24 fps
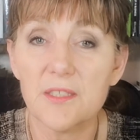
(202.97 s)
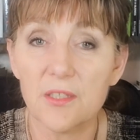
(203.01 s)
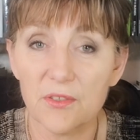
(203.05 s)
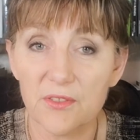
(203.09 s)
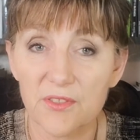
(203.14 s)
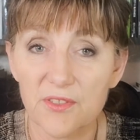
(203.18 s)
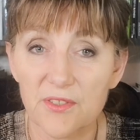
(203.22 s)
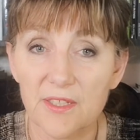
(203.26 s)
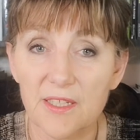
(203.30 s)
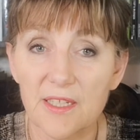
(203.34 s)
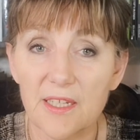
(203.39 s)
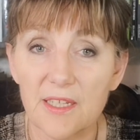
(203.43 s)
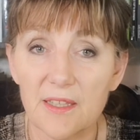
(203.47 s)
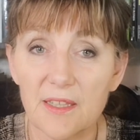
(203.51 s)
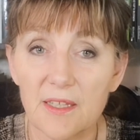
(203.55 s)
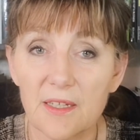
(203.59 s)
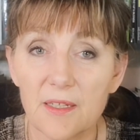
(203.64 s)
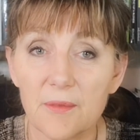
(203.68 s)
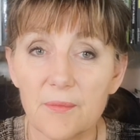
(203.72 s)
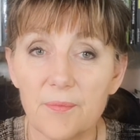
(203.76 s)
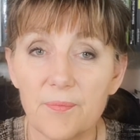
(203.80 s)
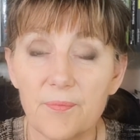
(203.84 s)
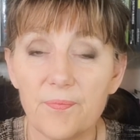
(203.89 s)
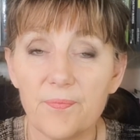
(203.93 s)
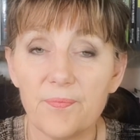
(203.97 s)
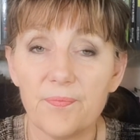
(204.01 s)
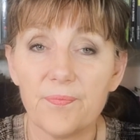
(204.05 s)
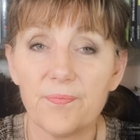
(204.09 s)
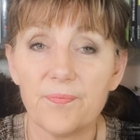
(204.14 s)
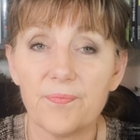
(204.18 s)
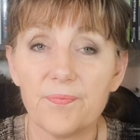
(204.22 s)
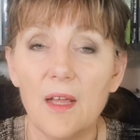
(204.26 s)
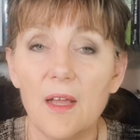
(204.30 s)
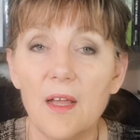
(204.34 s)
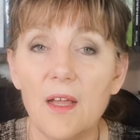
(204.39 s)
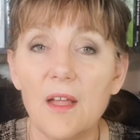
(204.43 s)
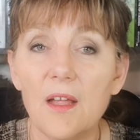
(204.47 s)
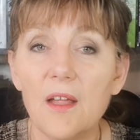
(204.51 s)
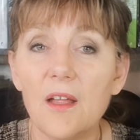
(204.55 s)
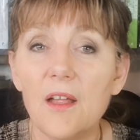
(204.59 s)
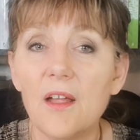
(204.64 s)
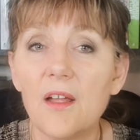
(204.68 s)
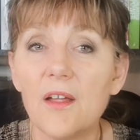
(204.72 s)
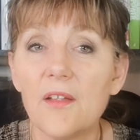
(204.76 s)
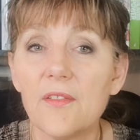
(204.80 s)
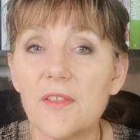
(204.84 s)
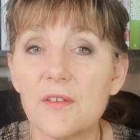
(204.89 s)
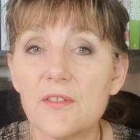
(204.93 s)
altogether.
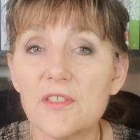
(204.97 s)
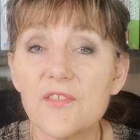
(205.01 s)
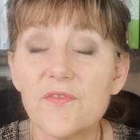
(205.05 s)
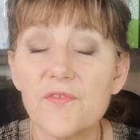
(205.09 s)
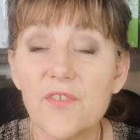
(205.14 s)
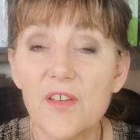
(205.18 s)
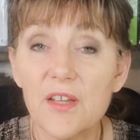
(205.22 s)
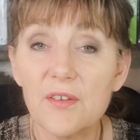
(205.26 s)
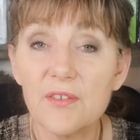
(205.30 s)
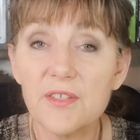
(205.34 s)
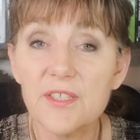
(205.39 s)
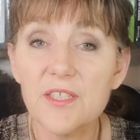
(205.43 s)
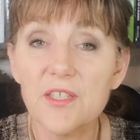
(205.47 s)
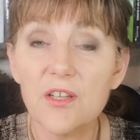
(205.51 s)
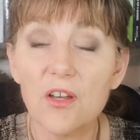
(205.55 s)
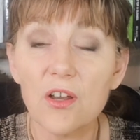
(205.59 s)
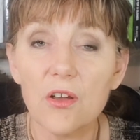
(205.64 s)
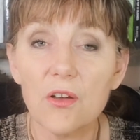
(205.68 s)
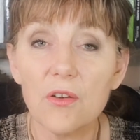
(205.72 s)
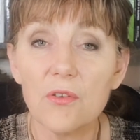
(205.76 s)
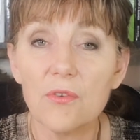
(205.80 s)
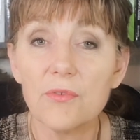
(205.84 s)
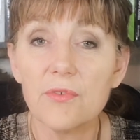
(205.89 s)
There is very slow